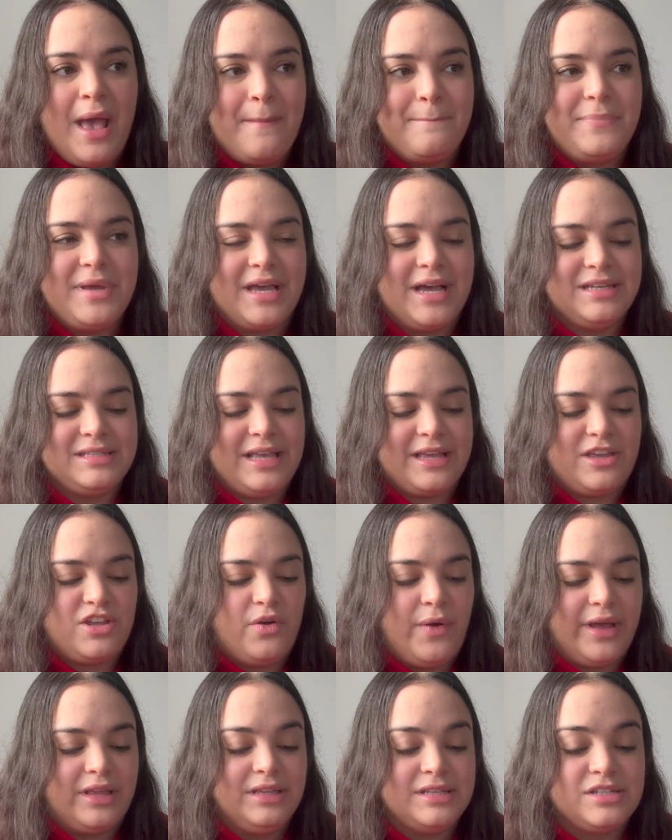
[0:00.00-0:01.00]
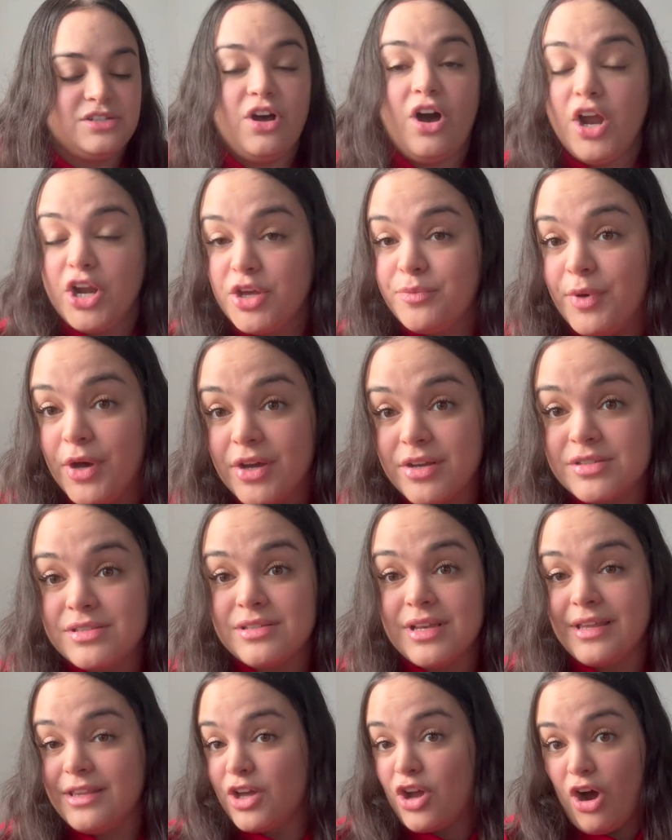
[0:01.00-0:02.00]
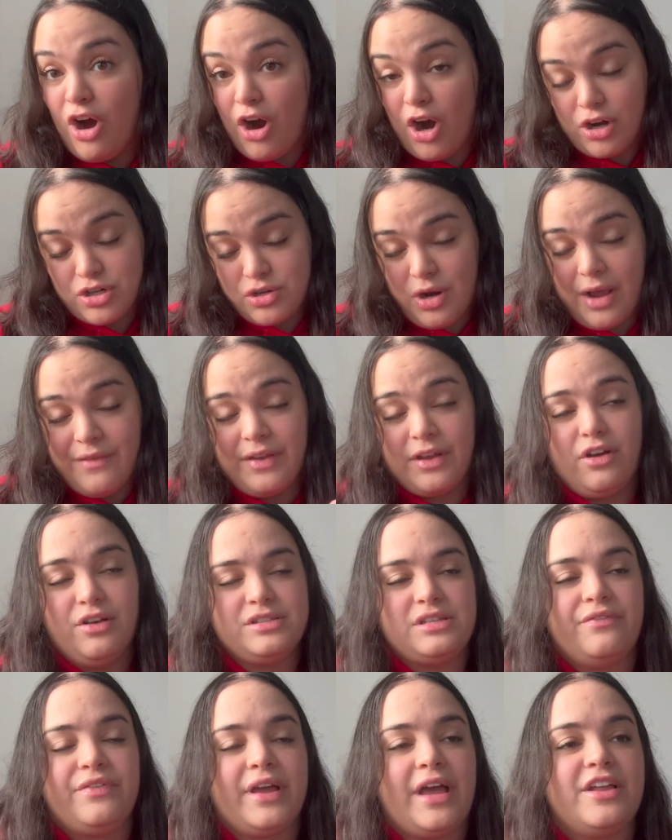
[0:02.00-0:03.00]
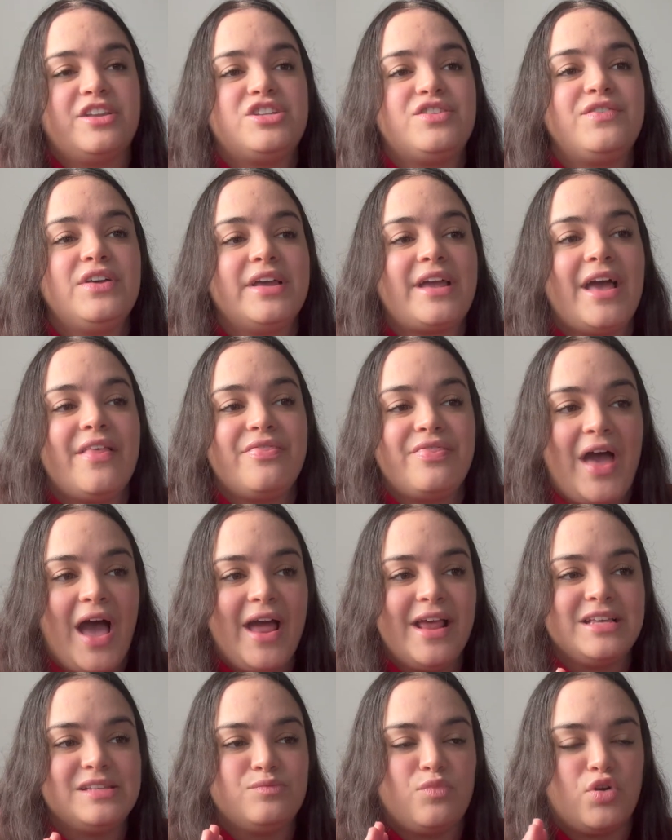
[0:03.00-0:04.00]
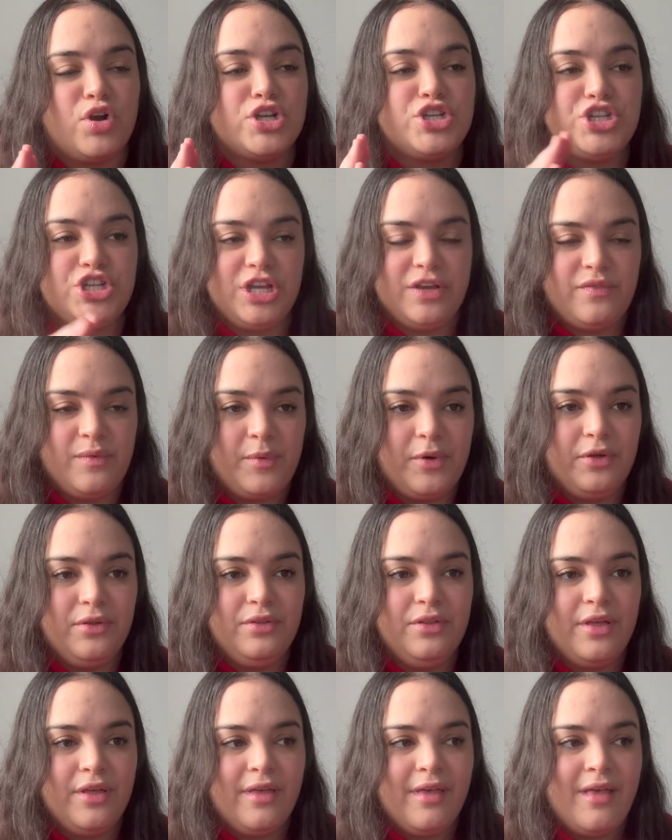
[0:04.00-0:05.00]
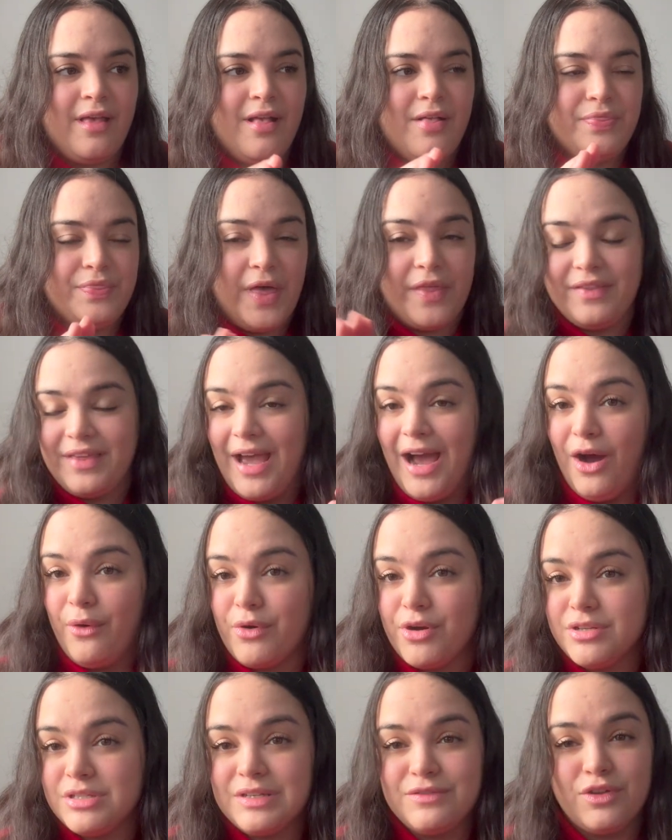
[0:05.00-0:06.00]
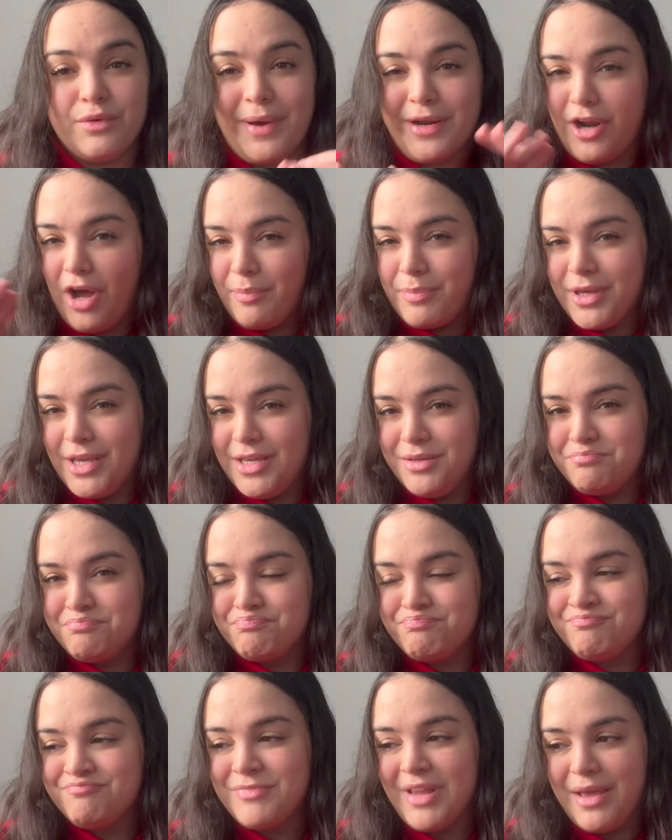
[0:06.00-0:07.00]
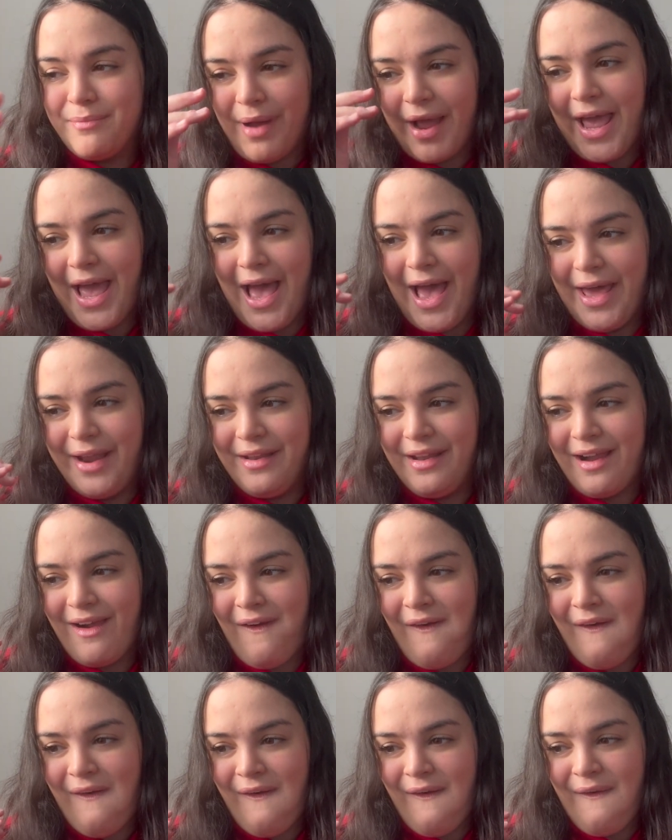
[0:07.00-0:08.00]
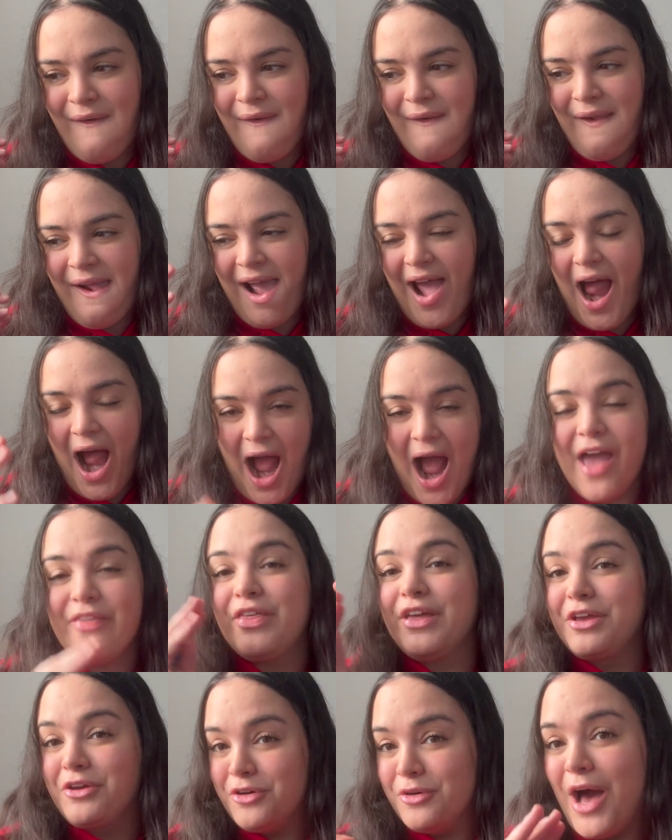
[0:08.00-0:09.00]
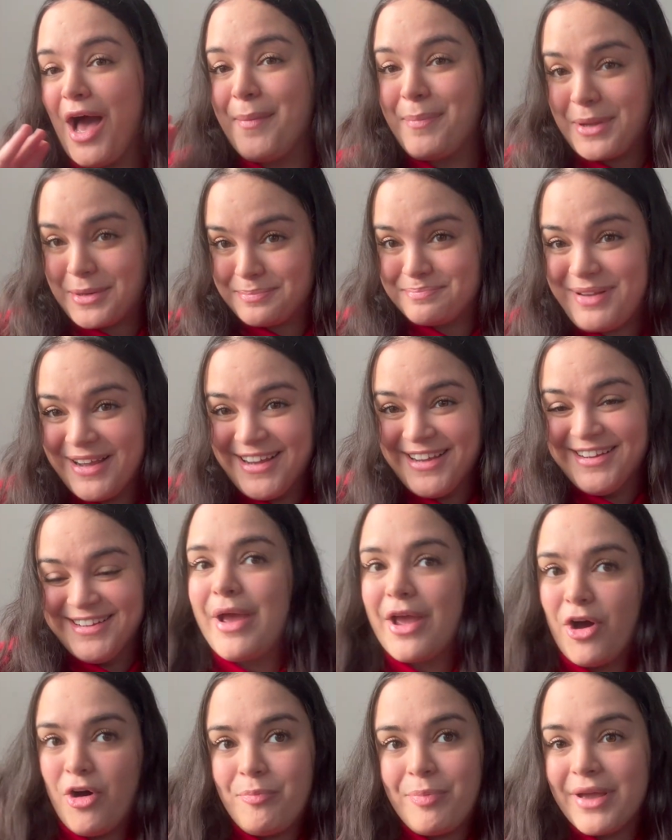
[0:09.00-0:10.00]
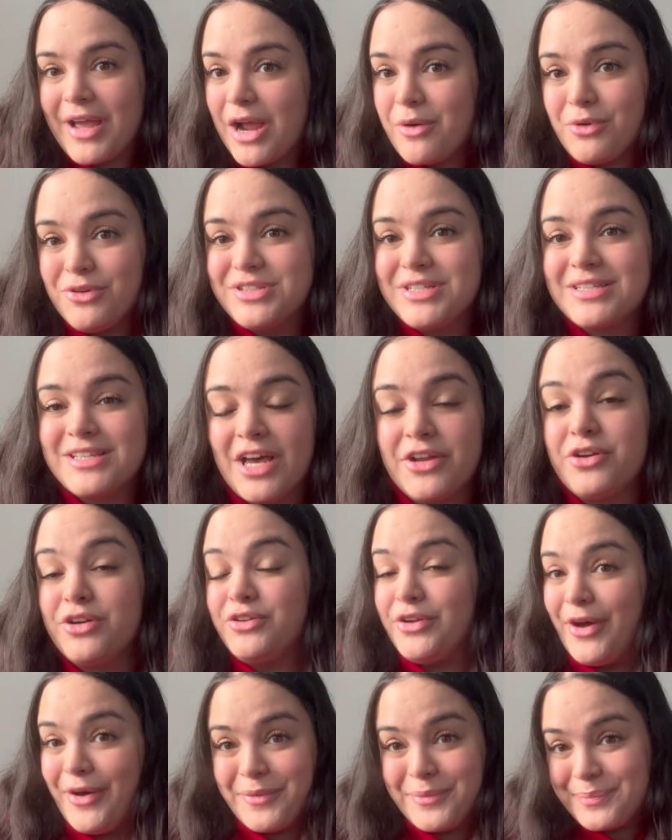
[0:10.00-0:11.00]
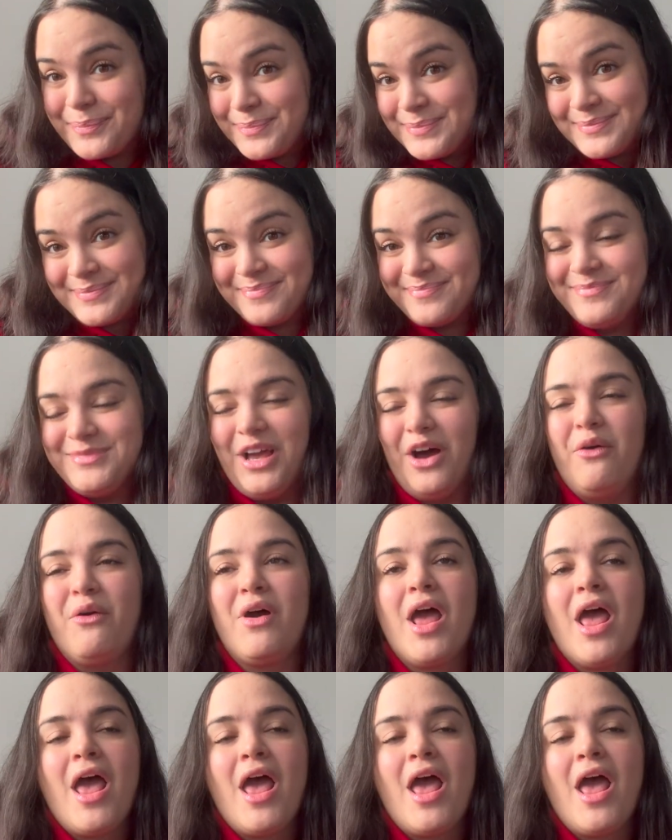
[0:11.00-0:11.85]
Because like, you know, I can listen to audiobooks in the car, driving, all that stuff. Like I just feel like that is more achievable than the hours. Even though it might not be, in my head, I think it will happen. Am I hoping I roll 600? No.